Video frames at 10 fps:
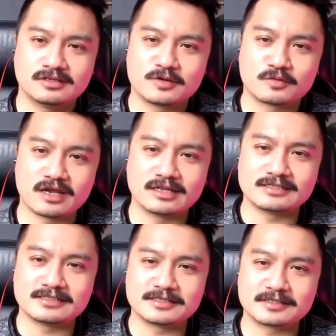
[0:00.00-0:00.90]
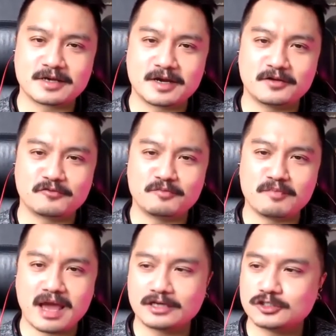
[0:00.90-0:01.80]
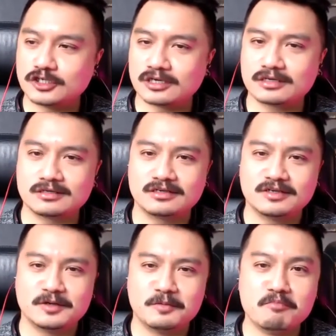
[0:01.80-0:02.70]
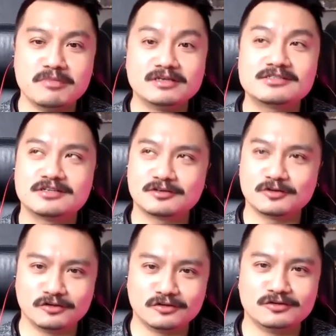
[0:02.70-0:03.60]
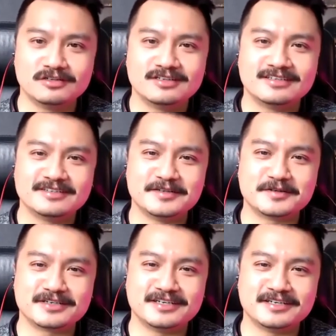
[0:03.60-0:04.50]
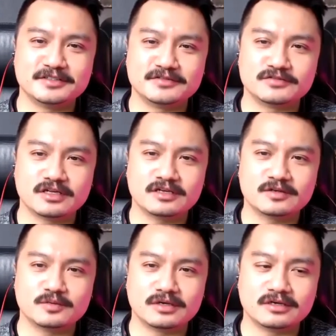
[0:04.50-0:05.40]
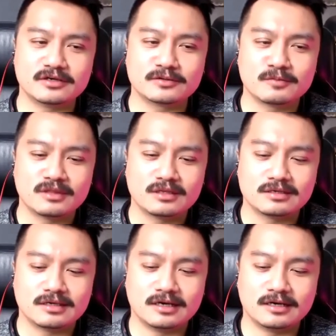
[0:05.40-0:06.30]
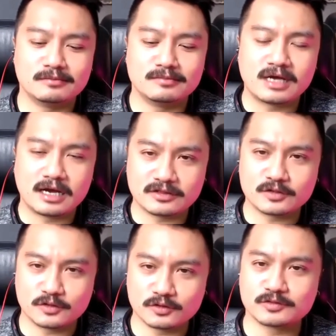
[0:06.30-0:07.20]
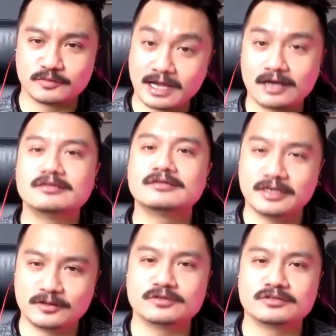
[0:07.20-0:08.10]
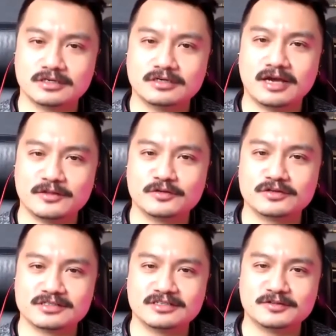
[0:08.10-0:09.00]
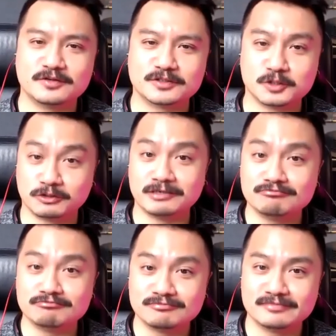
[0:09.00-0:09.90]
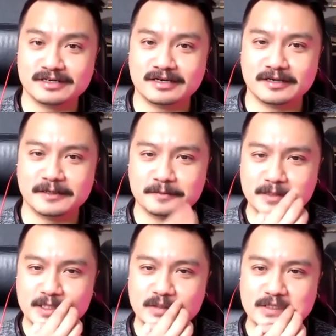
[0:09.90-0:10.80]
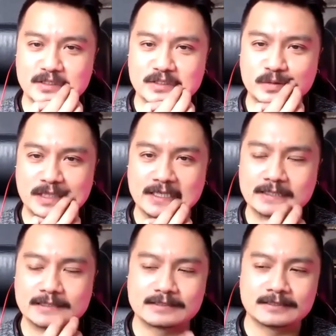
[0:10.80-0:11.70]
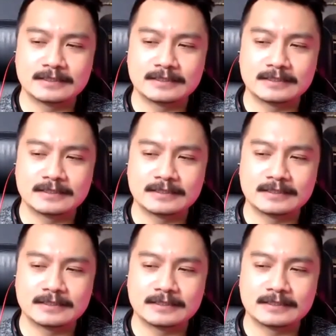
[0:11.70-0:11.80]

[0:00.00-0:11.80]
right, is this kind of magic, mystical, kind of thing where I think there's a reality and there's a dream, as to what that is.